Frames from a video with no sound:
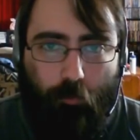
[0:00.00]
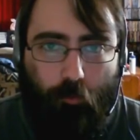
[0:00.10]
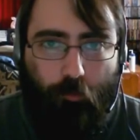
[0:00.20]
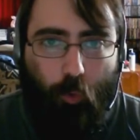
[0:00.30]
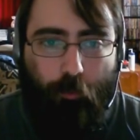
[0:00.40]

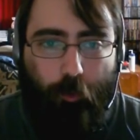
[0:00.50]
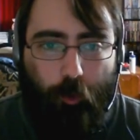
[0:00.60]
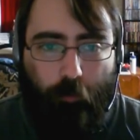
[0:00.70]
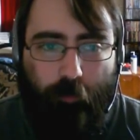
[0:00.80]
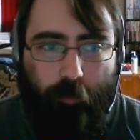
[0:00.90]
So the
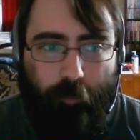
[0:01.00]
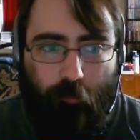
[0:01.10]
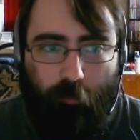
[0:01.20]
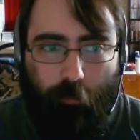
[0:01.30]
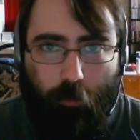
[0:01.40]
early day is
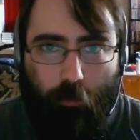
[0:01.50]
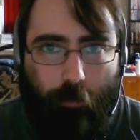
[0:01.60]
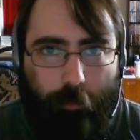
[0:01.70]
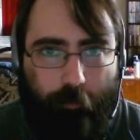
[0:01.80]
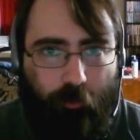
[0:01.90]

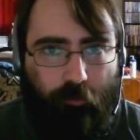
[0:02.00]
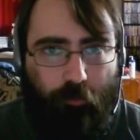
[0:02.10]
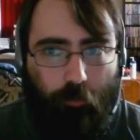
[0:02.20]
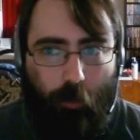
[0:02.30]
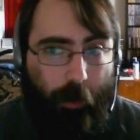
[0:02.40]
slow, and it teaches
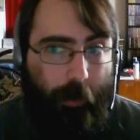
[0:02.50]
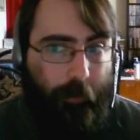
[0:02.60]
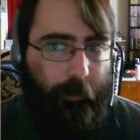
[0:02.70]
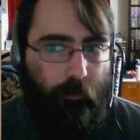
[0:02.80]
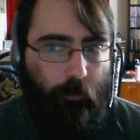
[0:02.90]
you kind of how
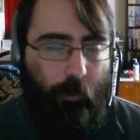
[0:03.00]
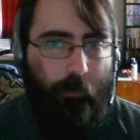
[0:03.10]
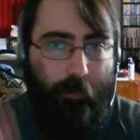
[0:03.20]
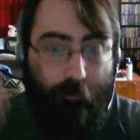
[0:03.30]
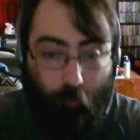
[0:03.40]
to get into
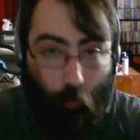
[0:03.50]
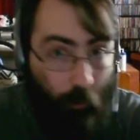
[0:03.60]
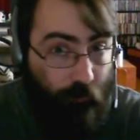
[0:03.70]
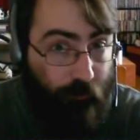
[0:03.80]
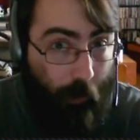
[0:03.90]
it. Then there's a
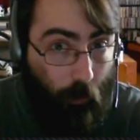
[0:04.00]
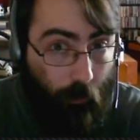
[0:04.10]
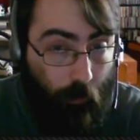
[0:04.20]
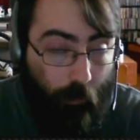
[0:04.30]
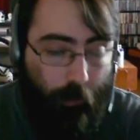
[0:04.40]
rush
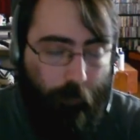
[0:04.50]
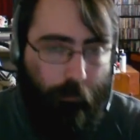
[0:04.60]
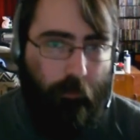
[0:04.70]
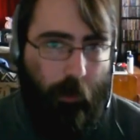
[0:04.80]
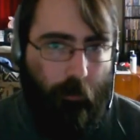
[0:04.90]
hour.
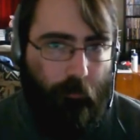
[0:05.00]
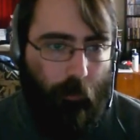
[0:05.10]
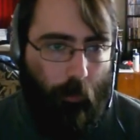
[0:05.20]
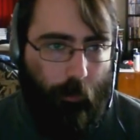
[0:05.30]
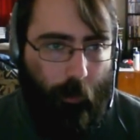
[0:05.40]
Then it's kind of
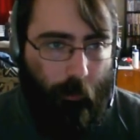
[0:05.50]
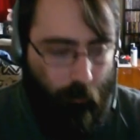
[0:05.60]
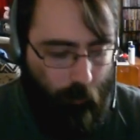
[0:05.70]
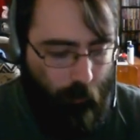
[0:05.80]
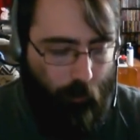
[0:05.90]
slow
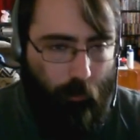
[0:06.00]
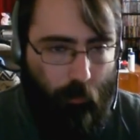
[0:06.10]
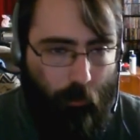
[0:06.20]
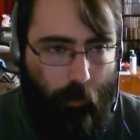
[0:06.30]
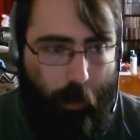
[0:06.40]
again.
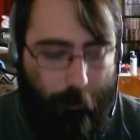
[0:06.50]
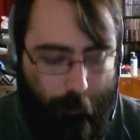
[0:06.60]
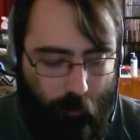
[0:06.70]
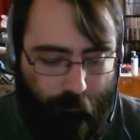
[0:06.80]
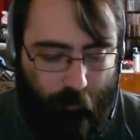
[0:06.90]
And
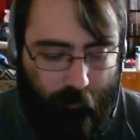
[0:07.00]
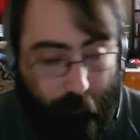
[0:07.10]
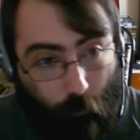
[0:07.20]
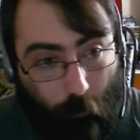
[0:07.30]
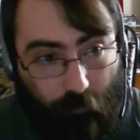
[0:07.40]
then you get the
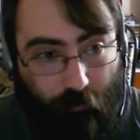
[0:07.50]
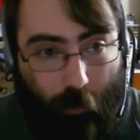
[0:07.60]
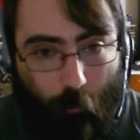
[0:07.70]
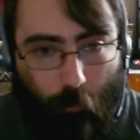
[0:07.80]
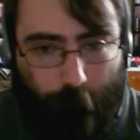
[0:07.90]
dinner rush
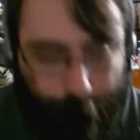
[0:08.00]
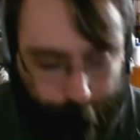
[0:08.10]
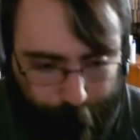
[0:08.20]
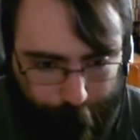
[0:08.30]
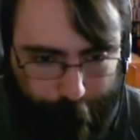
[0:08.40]
hour.
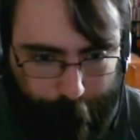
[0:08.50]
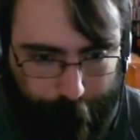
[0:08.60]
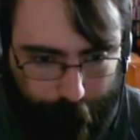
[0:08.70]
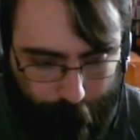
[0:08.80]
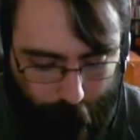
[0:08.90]

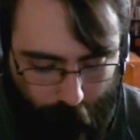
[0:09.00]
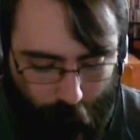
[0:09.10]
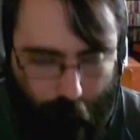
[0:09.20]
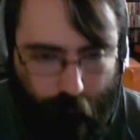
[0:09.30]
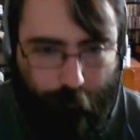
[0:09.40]

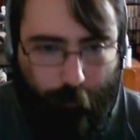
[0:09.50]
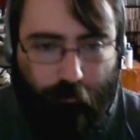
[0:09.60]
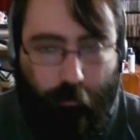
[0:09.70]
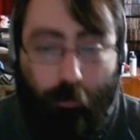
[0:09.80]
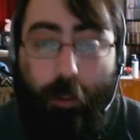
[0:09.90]
Just
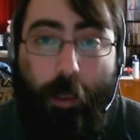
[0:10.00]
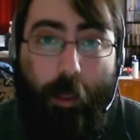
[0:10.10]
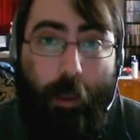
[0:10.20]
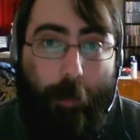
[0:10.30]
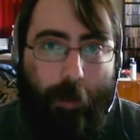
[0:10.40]
mustard.
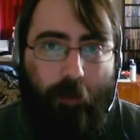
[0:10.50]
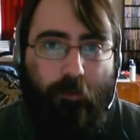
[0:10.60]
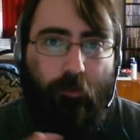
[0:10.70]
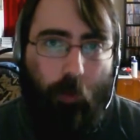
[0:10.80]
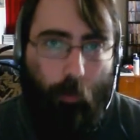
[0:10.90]
And then
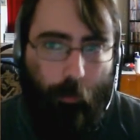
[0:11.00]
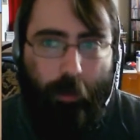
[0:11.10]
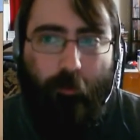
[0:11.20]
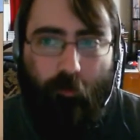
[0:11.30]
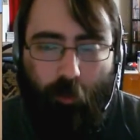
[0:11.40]
it's slow
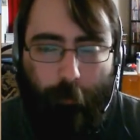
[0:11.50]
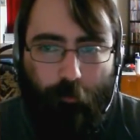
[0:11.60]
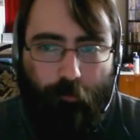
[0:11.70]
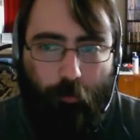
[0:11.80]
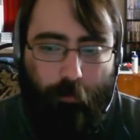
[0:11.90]
again as it
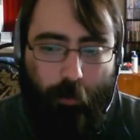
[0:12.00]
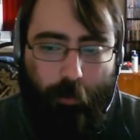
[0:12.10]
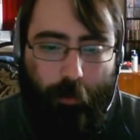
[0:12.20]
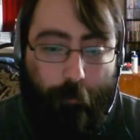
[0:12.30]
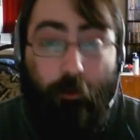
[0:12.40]
tapers throughout the
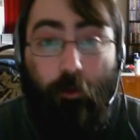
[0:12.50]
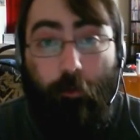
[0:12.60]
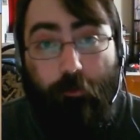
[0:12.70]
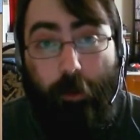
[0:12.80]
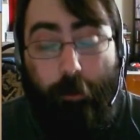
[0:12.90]
night. And then you
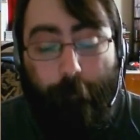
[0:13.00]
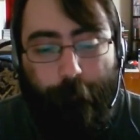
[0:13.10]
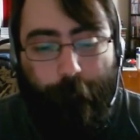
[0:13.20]
end your day.